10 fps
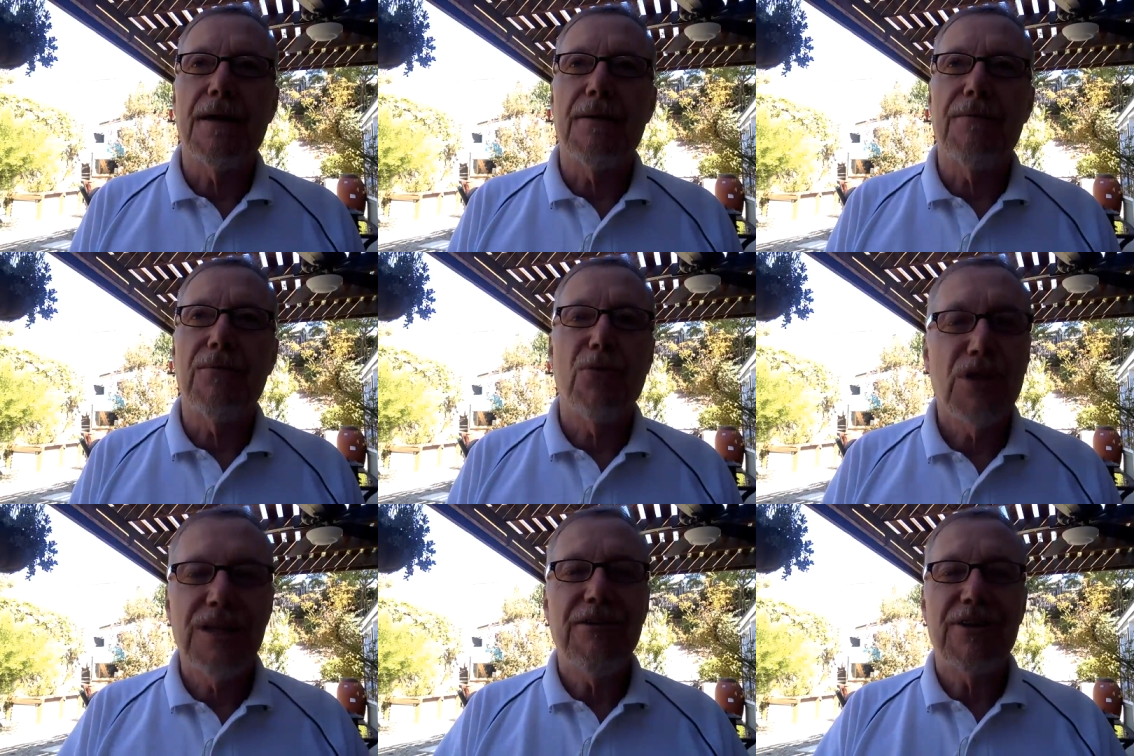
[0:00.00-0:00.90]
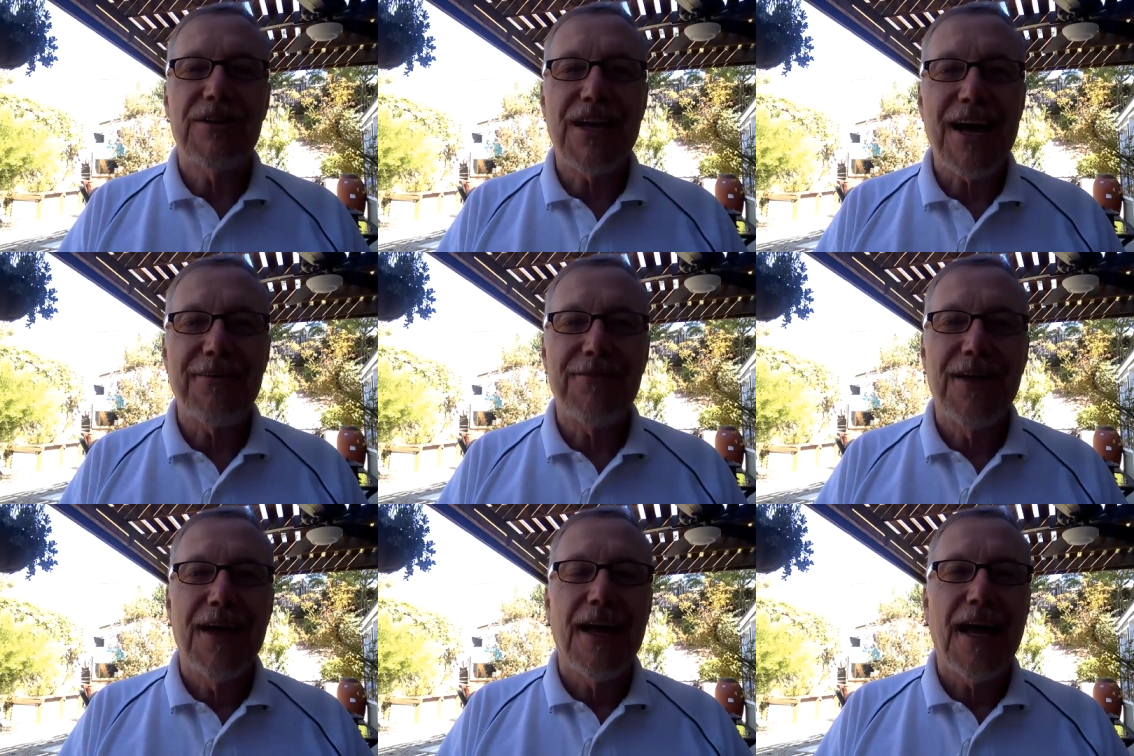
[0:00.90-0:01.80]
uh, we'll leave it at that,
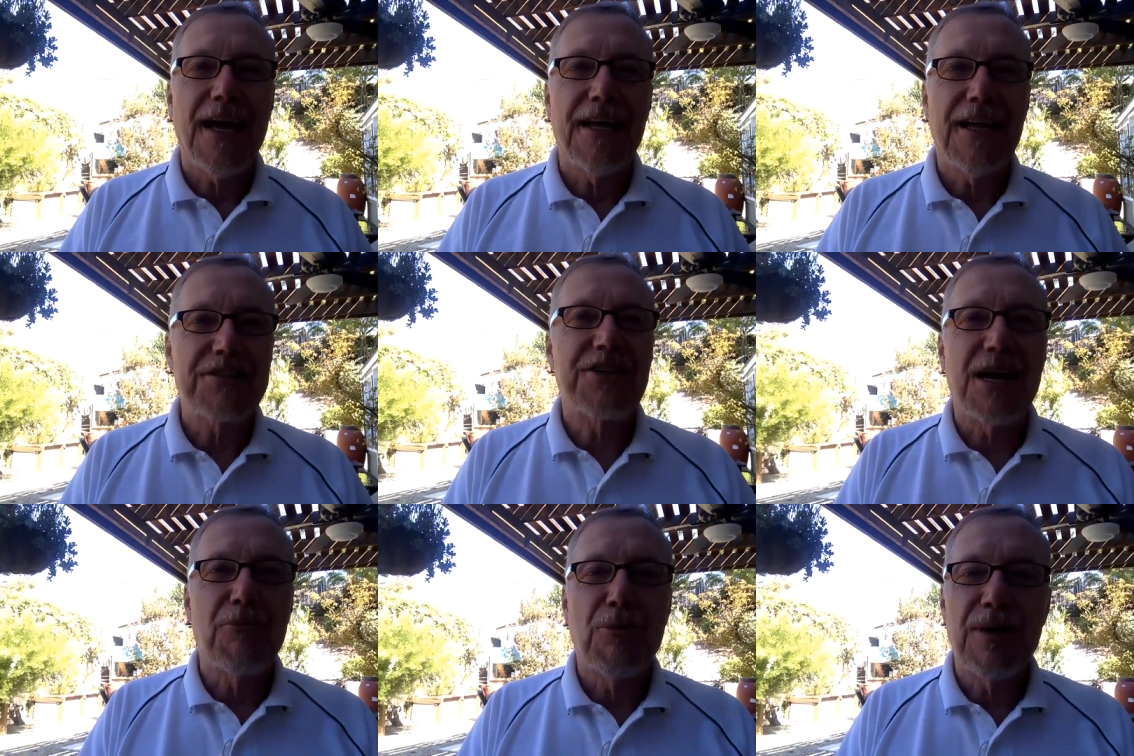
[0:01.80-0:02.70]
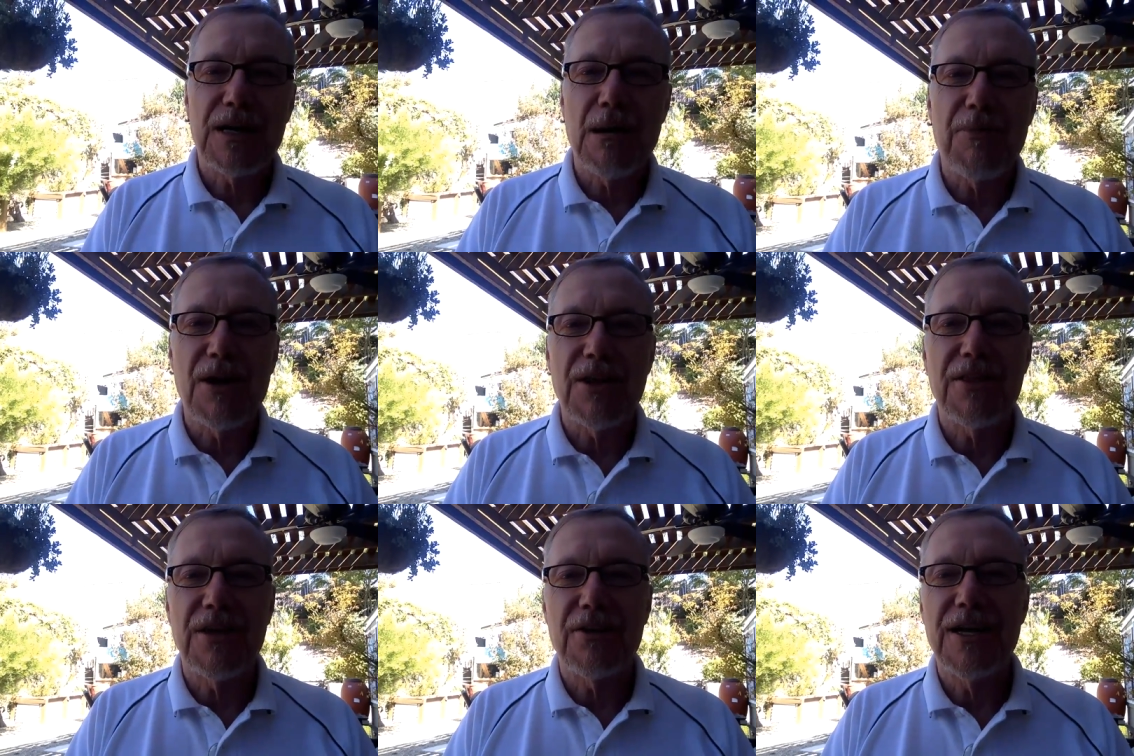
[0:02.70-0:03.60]
and next time we'll pick up on a
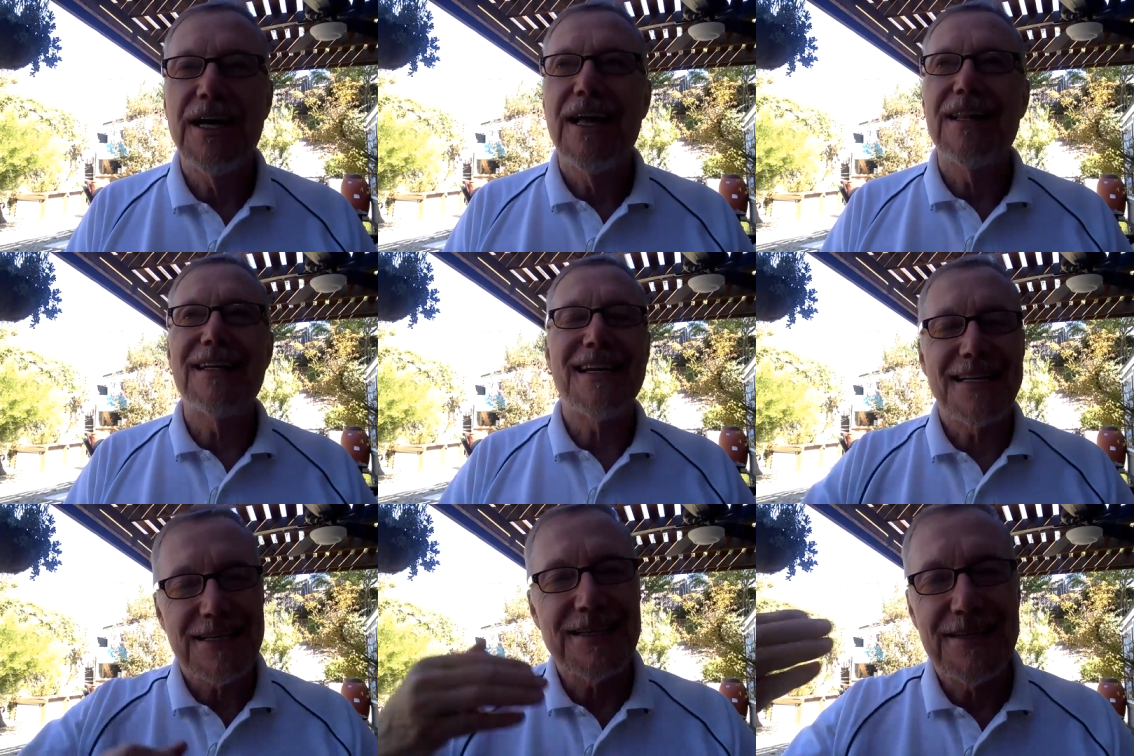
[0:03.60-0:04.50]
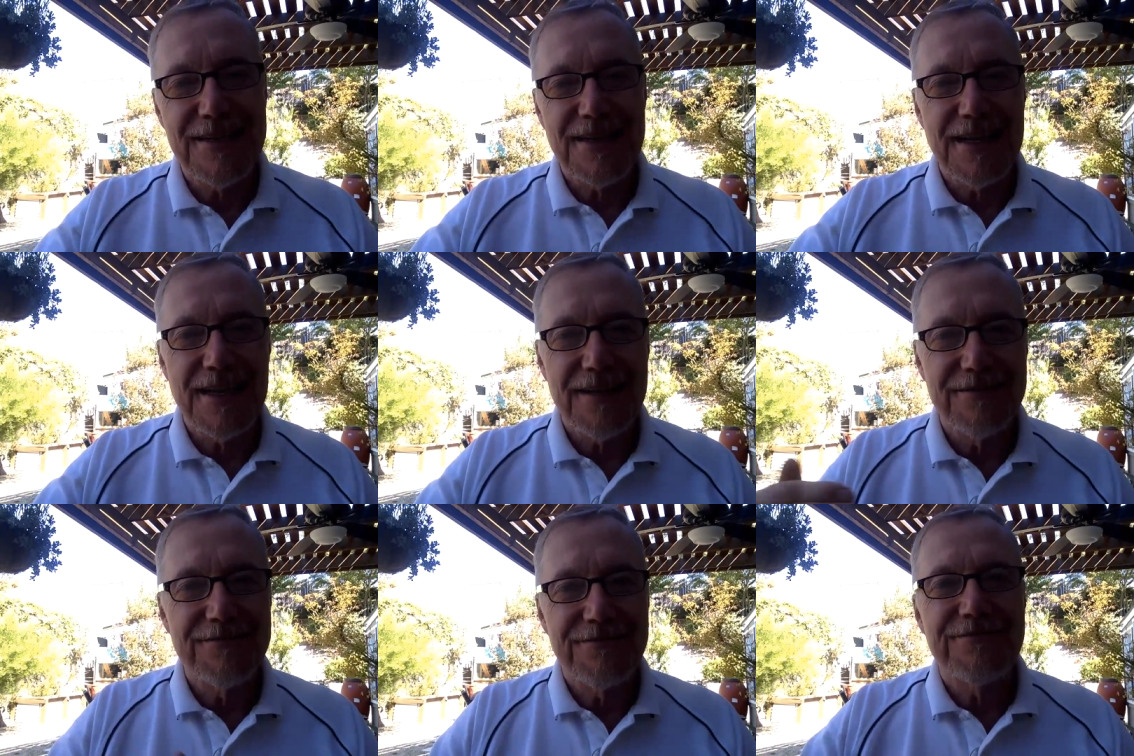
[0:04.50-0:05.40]
theory that takes it to the
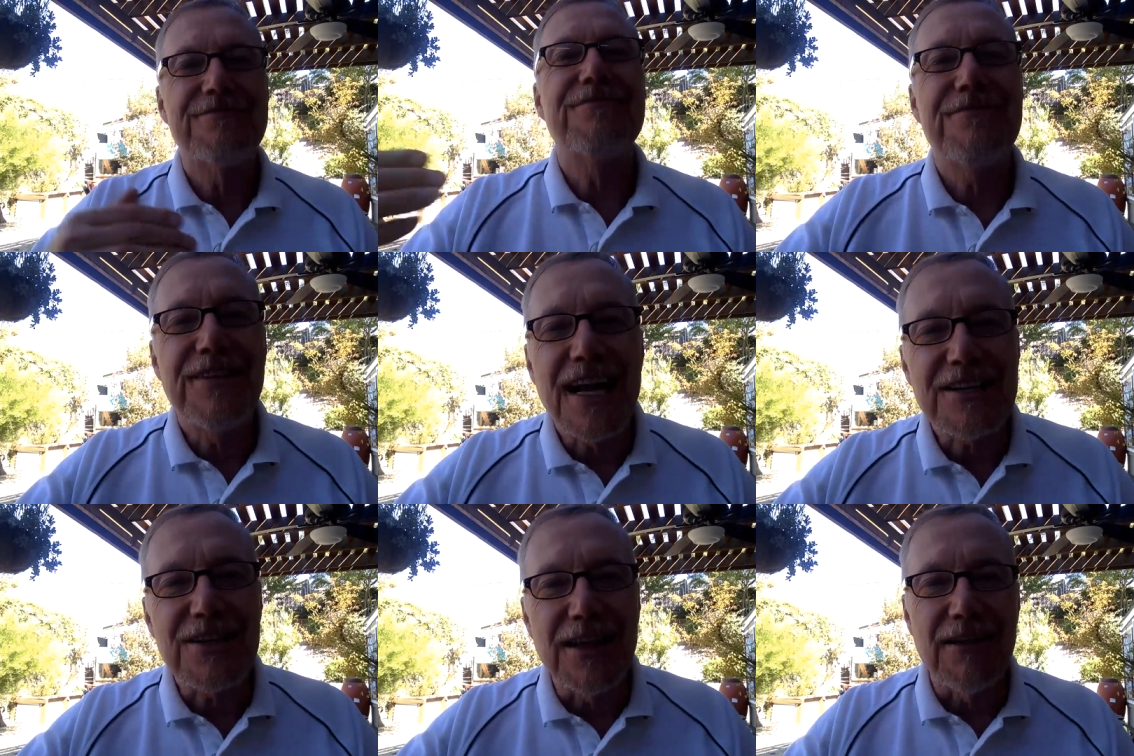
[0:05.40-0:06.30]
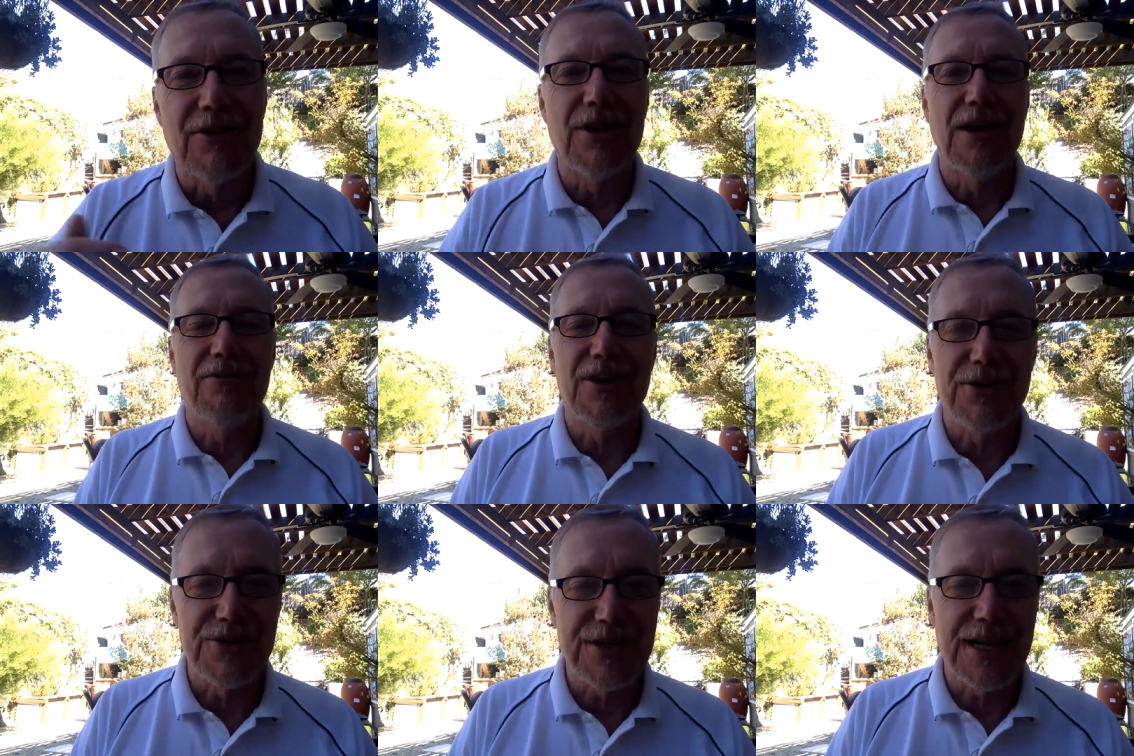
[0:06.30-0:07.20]
next level of
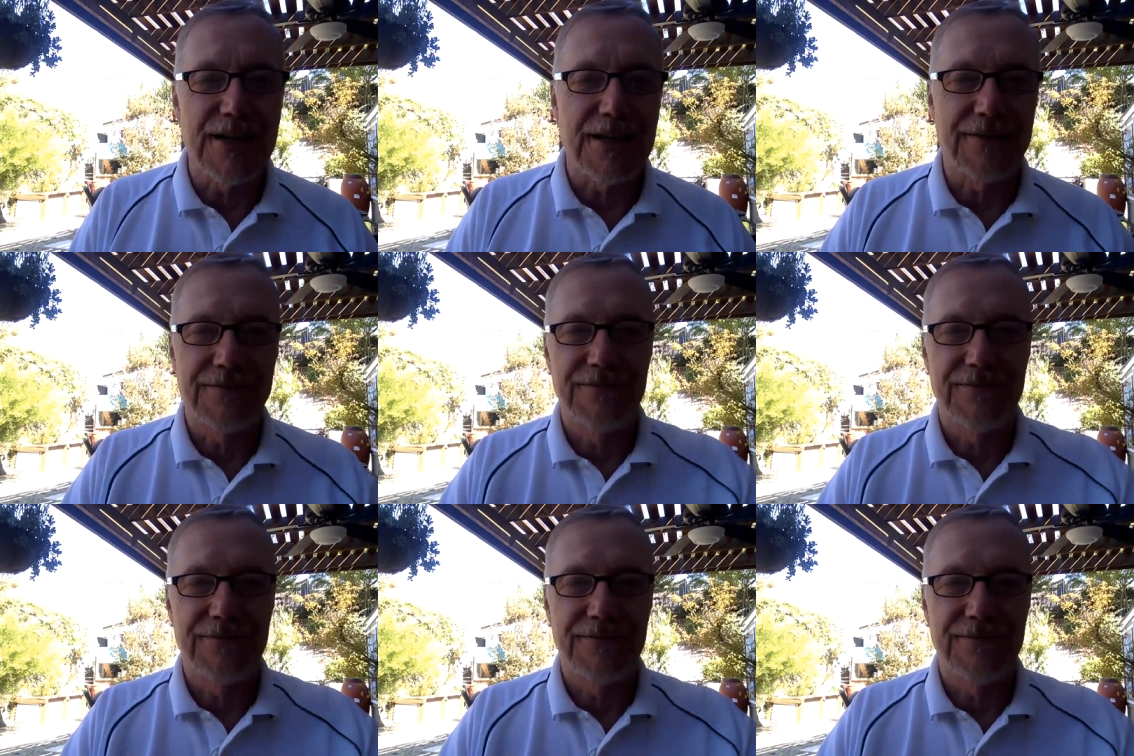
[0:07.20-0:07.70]
understanding.